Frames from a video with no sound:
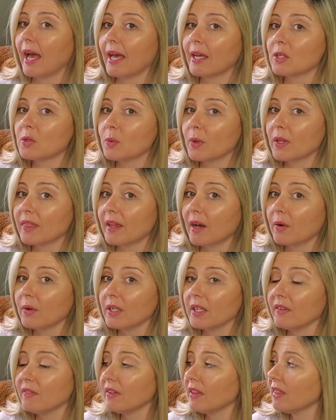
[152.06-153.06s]
and without
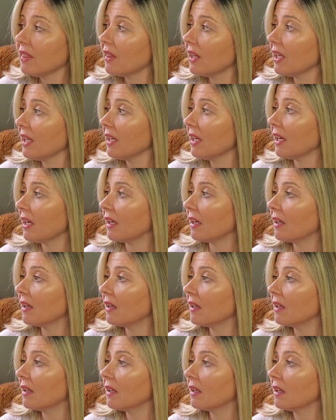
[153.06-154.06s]
even thinking,
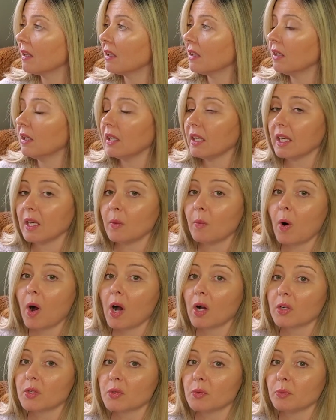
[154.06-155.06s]
he
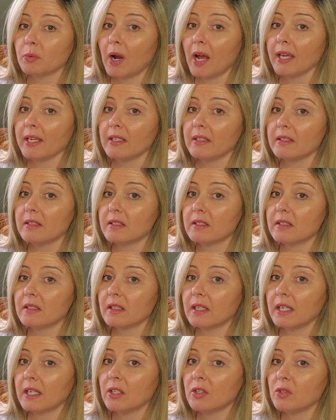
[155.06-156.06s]
walked right
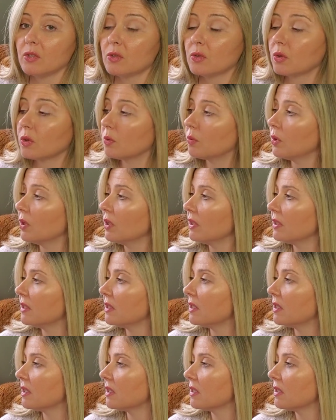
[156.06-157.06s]
into the
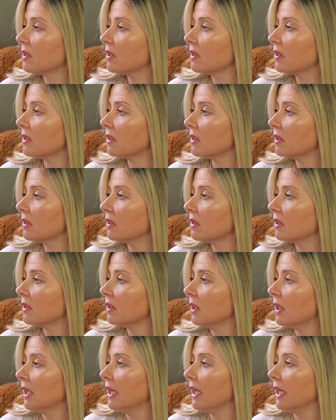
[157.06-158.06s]
woods.
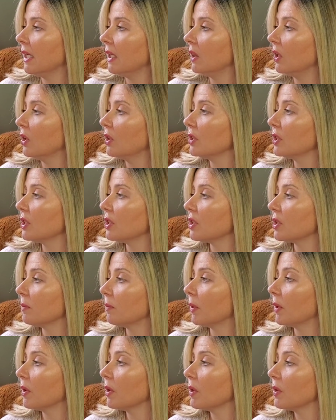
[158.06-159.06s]
He looked into
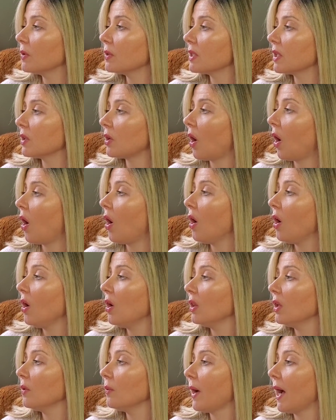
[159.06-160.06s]
burrows and
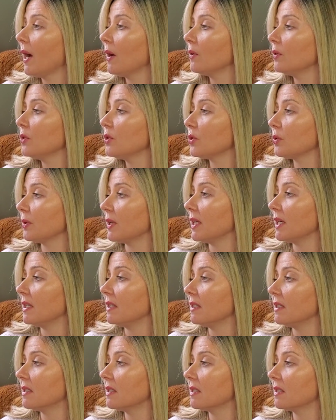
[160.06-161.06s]
all around
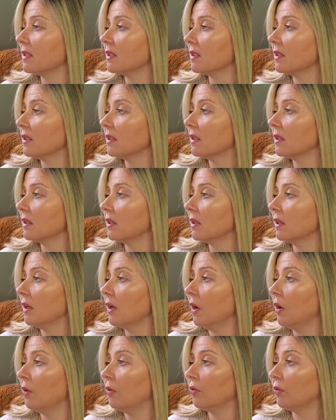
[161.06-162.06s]
trees.
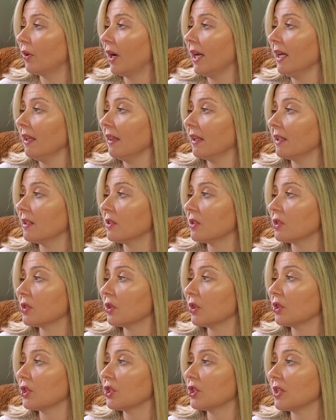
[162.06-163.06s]
Franklin
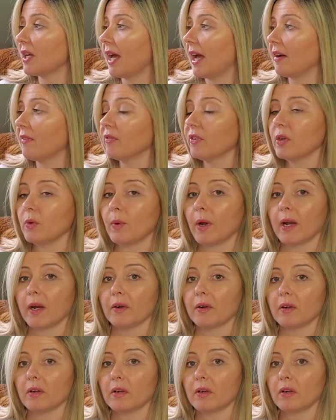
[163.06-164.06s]
searched everywhere,
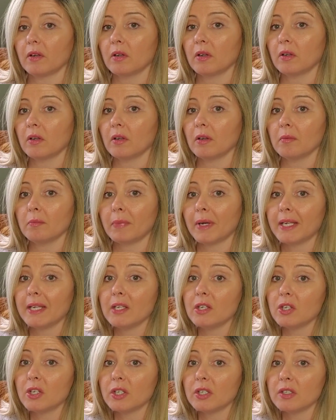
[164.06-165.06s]
but he
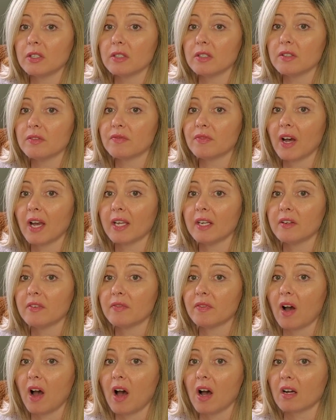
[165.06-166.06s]
couldn't find
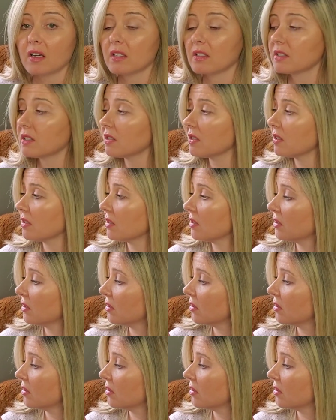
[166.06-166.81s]
Fox.